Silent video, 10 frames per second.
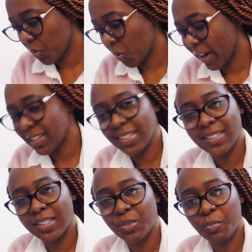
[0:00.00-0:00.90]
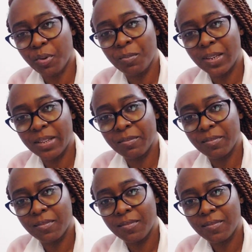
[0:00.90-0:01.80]
why does this problem
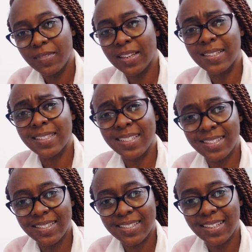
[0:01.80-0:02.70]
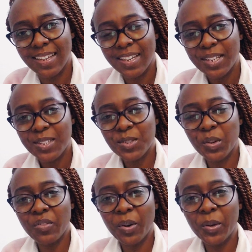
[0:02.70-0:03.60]
exist? So
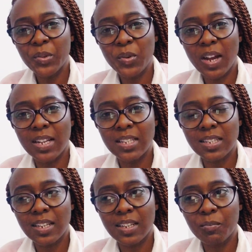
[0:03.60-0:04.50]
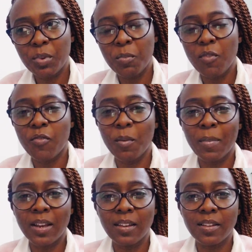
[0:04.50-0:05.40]
if you're going to ask people for
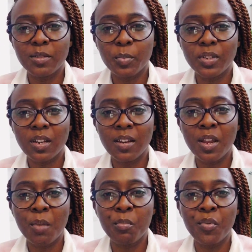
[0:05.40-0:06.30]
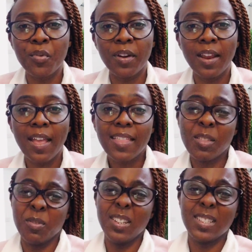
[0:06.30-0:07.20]
money, especially abroad,
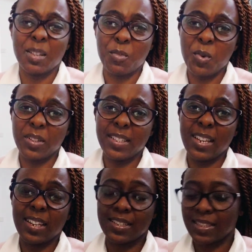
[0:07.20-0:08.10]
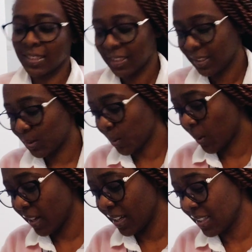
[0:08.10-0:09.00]
they'll need some context. So
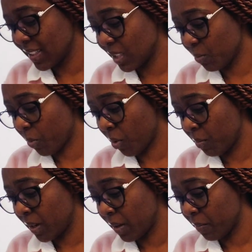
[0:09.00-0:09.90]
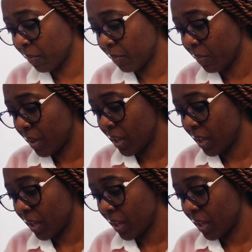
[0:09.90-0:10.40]
why does this problem